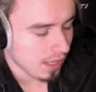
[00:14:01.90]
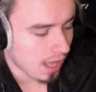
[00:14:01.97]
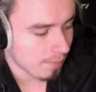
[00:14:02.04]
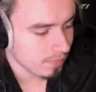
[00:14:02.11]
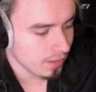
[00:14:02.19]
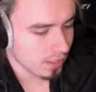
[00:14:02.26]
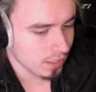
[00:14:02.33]

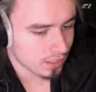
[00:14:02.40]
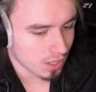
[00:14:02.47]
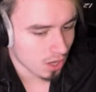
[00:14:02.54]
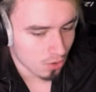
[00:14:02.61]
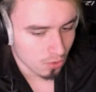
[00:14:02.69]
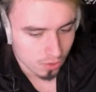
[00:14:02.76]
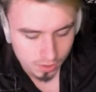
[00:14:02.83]
I'm gonna
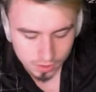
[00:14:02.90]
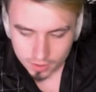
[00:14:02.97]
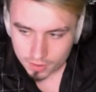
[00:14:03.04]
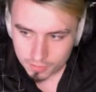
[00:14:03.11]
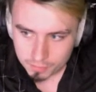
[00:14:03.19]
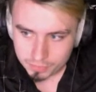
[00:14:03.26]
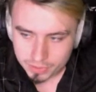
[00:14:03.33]
go
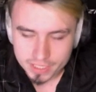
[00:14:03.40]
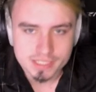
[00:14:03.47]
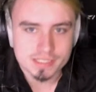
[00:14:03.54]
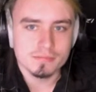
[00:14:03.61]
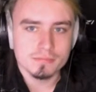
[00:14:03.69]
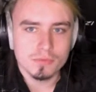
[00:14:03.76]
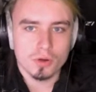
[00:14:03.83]

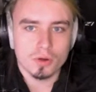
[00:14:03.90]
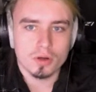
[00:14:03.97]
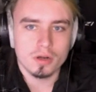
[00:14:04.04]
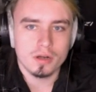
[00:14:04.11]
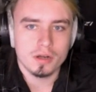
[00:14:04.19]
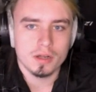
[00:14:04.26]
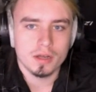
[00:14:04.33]
play some
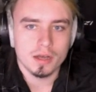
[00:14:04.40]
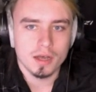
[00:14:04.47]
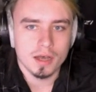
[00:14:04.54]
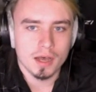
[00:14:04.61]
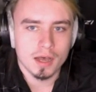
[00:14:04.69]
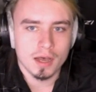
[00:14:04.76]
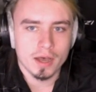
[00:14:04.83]
more.
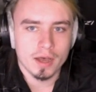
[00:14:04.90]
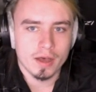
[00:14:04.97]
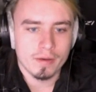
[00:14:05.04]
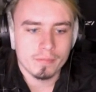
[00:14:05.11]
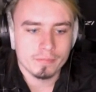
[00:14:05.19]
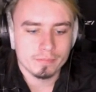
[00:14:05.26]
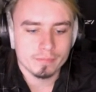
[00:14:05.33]

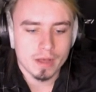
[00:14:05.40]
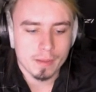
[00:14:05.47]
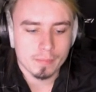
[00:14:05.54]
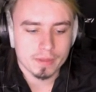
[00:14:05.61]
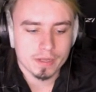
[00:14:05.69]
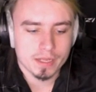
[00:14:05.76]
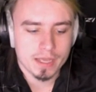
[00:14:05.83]
Um,
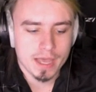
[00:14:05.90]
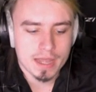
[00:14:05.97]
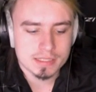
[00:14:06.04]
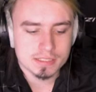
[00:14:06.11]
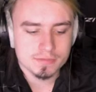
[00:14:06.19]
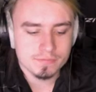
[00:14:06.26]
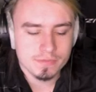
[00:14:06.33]
I'm gonna
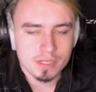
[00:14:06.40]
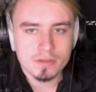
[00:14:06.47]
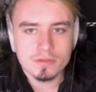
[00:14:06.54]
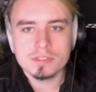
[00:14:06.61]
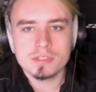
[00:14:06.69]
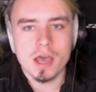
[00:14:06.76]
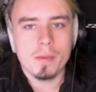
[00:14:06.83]
get some
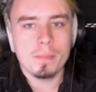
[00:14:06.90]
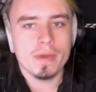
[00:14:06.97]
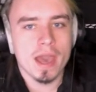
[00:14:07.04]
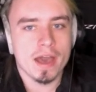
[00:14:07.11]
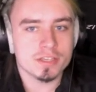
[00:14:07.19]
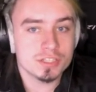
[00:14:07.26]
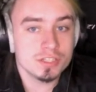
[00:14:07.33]
videos up,
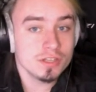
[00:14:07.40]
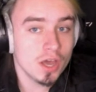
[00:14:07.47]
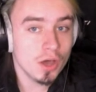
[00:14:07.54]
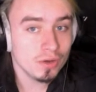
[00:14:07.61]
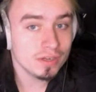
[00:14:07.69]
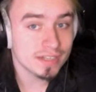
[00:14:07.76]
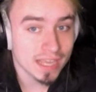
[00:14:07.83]
as you
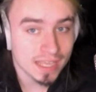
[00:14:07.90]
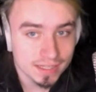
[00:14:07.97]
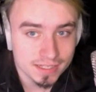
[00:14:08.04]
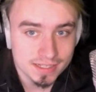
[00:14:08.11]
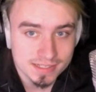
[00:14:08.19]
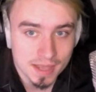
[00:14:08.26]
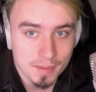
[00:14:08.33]
know,
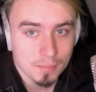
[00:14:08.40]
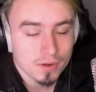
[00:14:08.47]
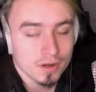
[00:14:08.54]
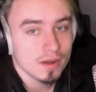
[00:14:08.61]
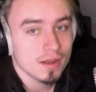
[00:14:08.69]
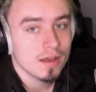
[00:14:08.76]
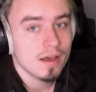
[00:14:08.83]
daily
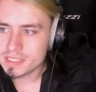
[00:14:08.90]
December.